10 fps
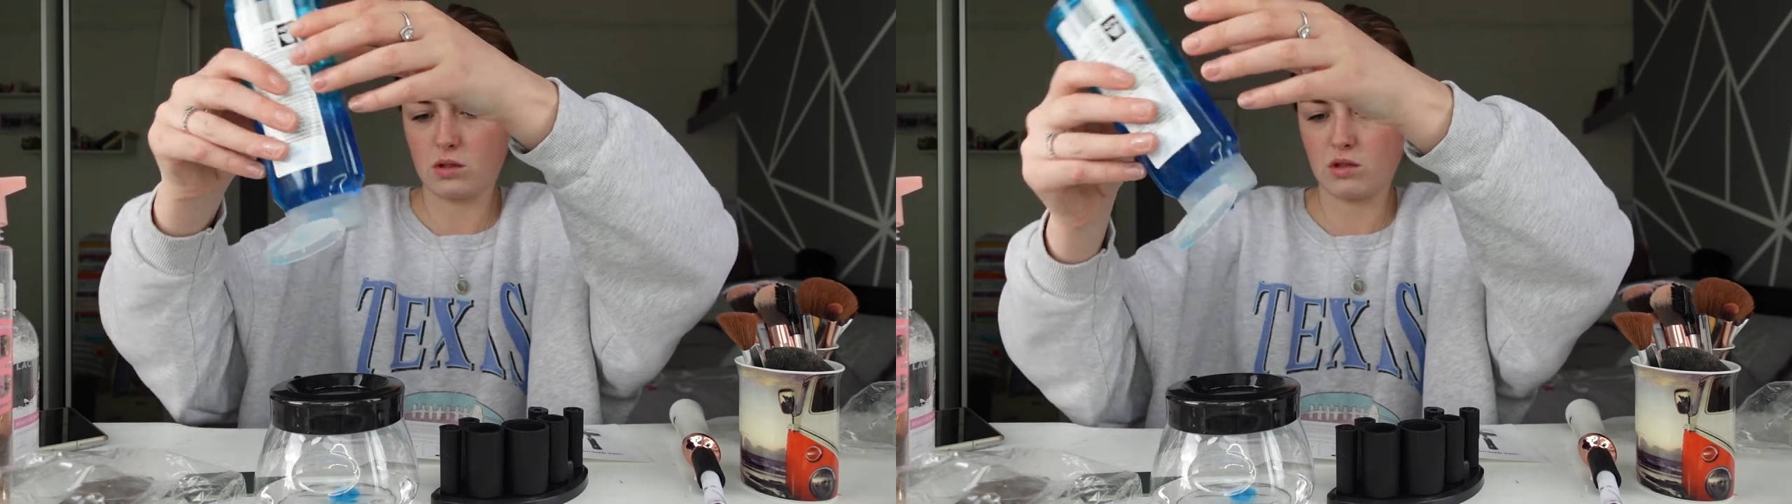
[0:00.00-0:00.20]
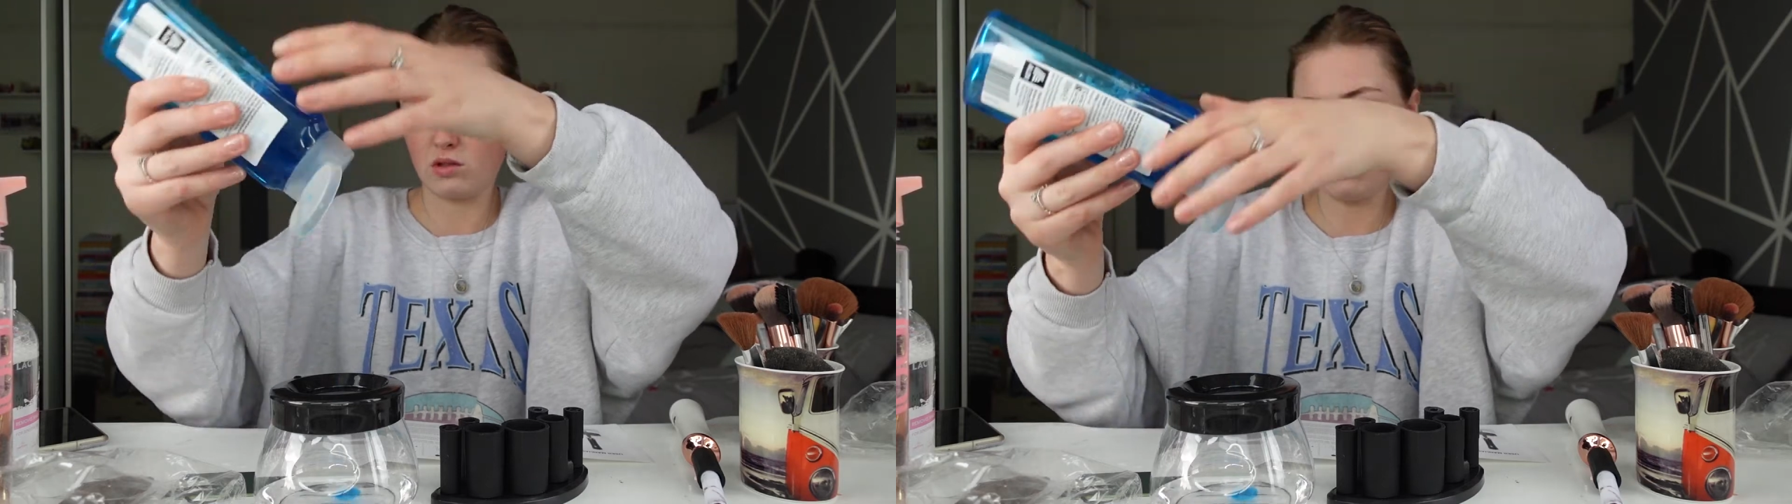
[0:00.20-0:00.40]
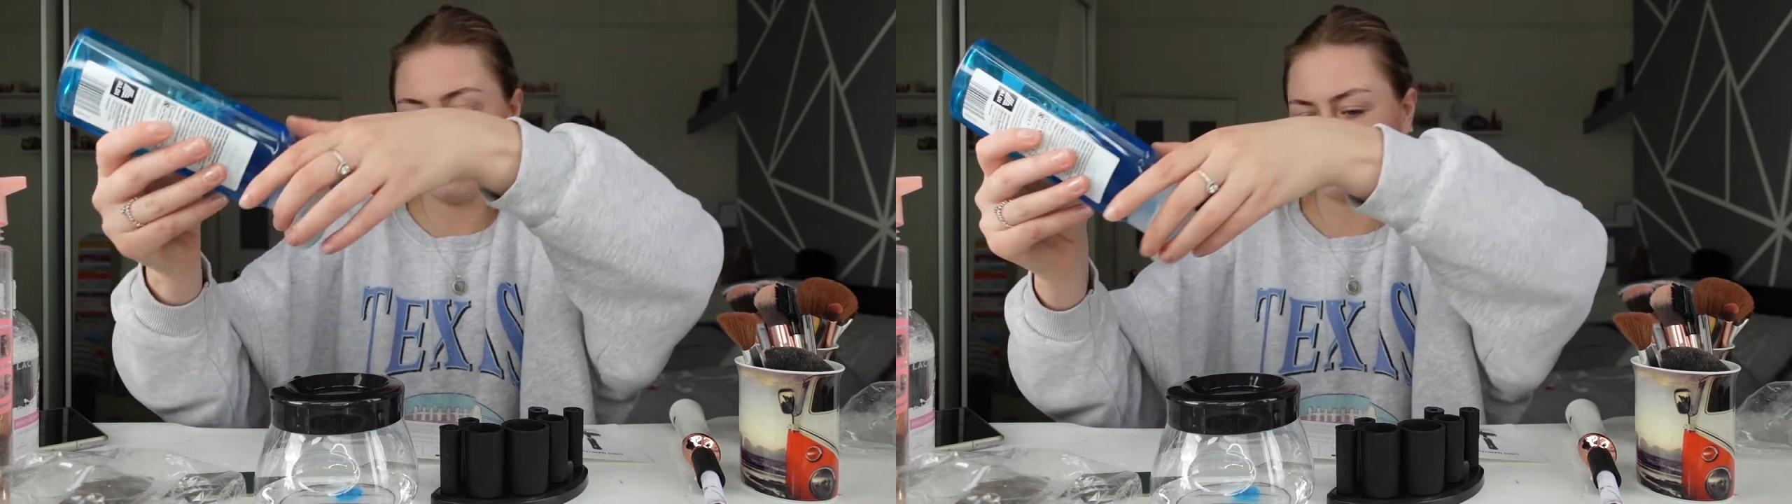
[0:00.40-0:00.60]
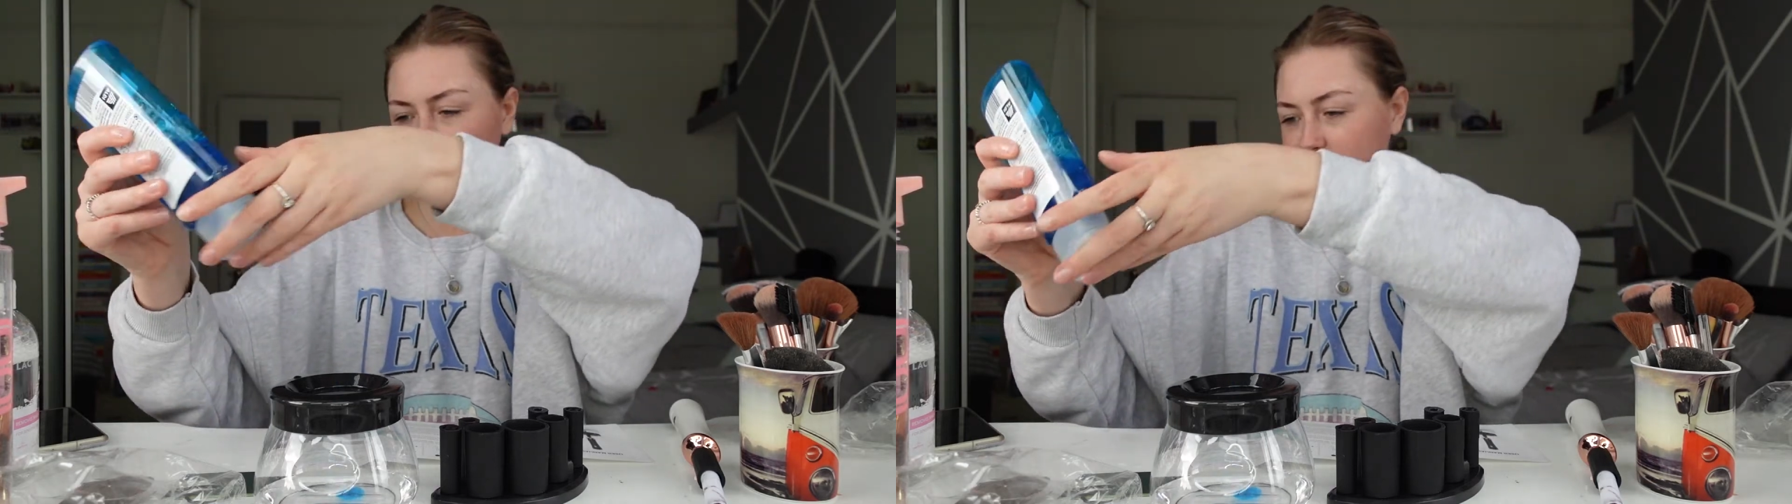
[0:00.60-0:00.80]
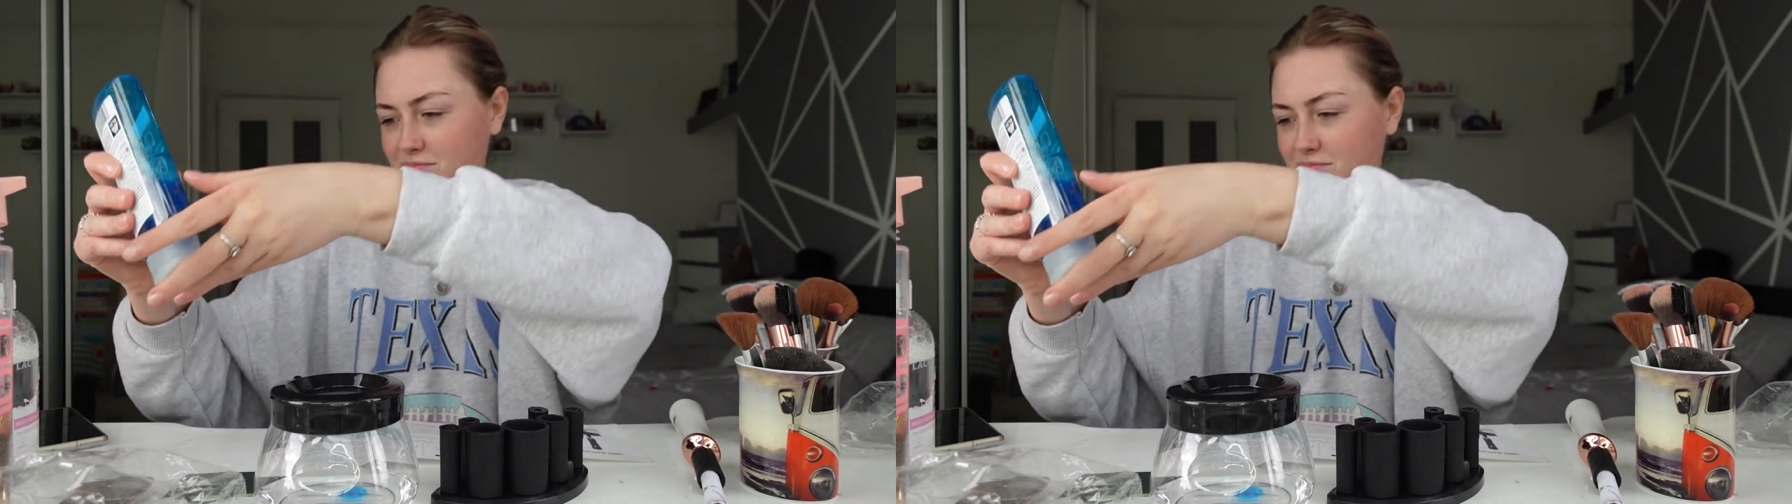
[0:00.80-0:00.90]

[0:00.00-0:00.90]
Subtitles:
Soap.